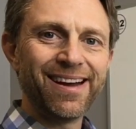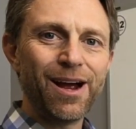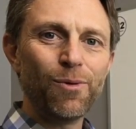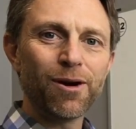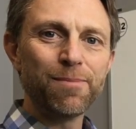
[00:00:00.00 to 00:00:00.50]

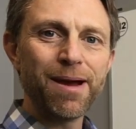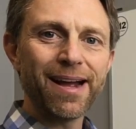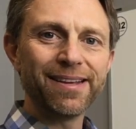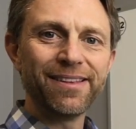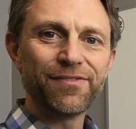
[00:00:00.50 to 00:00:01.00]
Hi, welcome
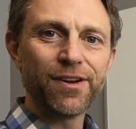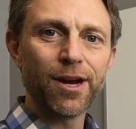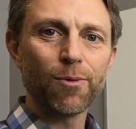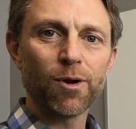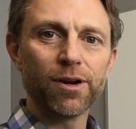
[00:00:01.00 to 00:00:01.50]
back. In this
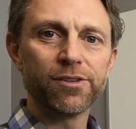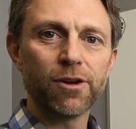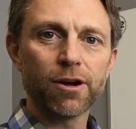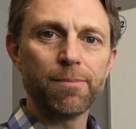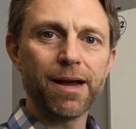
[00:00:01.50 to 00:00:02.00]
video, we're going to
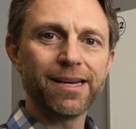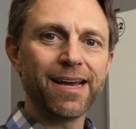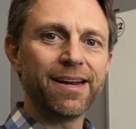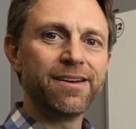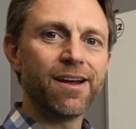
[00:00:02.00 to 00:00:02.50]
talk about
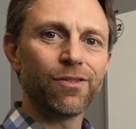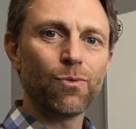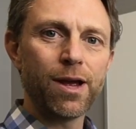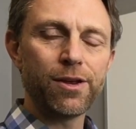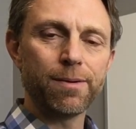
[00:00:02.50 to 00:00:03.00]
yet
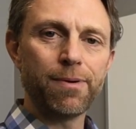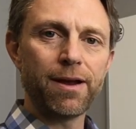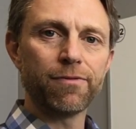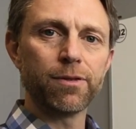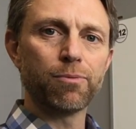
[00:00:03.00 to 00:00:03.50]
another way you can
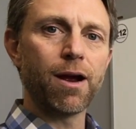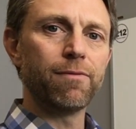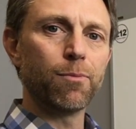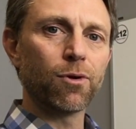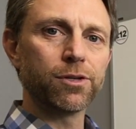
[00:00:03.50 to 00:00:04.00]
pay for the
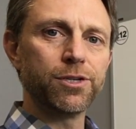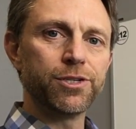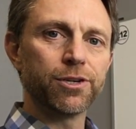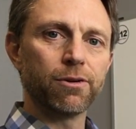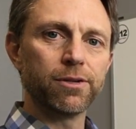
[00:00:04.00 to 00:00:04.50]
private mortgage
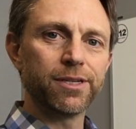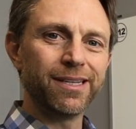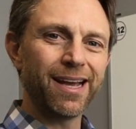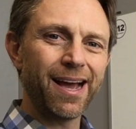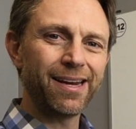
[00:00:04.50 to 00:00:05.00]
insurance,
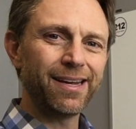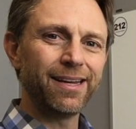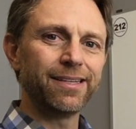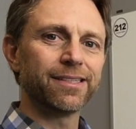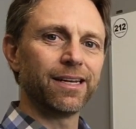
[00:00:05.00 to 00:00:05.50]
and that
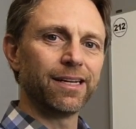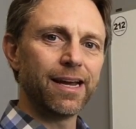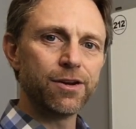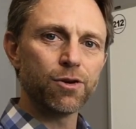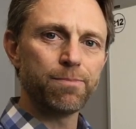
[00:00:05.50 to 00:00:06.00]
is
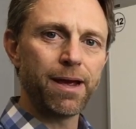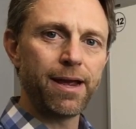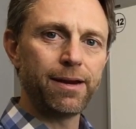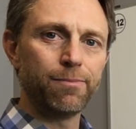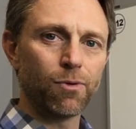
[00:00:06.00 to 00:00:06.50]

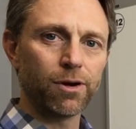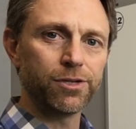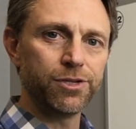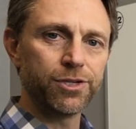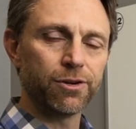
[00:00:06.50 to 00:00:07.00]
lender-paid
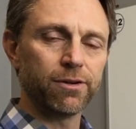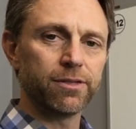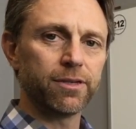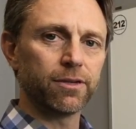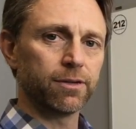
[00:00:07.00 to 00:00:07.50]
mortgage
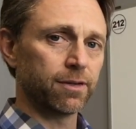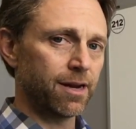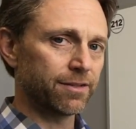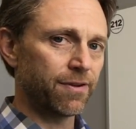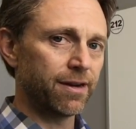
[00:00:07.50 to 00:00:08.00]
insurance,
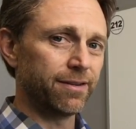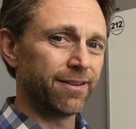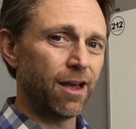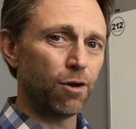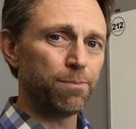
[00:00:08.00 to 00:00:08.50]
classified
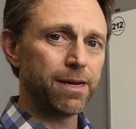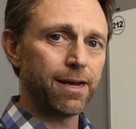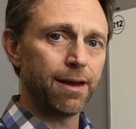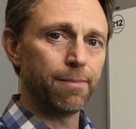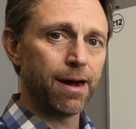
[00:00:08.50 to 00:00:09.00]
as
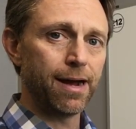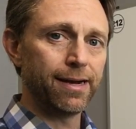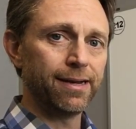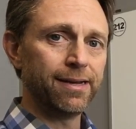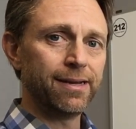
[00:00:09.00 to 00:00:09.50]

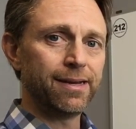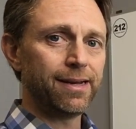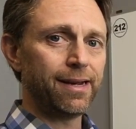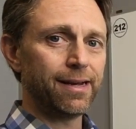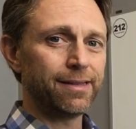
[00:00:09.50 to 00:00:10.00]
LPMI.
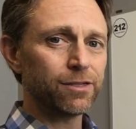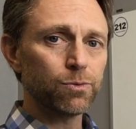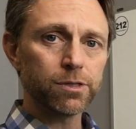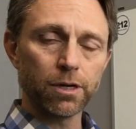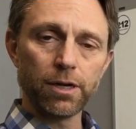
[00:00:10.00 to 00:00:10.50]
And
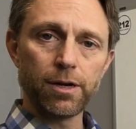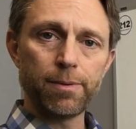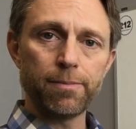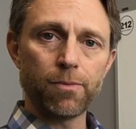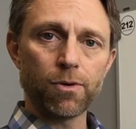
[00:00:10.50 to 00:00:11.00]
this one's a
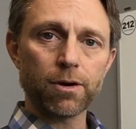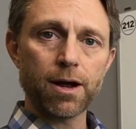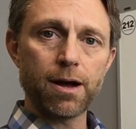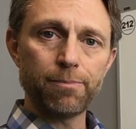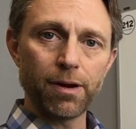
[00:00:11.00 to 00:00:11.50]
little bit more
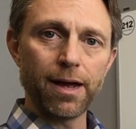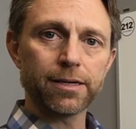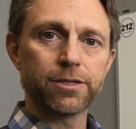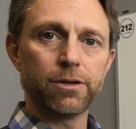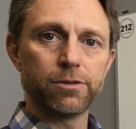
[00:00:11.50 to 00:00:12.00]

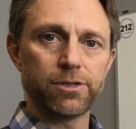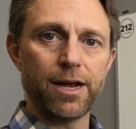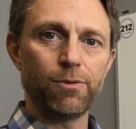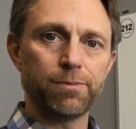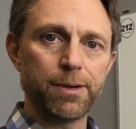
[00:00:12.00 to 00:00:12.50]
complex, so
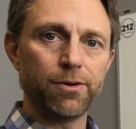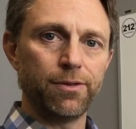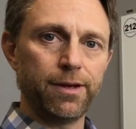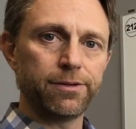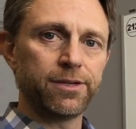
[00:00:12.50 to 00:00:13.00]
stay with me
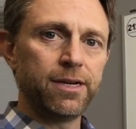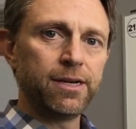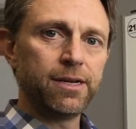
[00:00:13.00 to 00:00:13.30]
on this.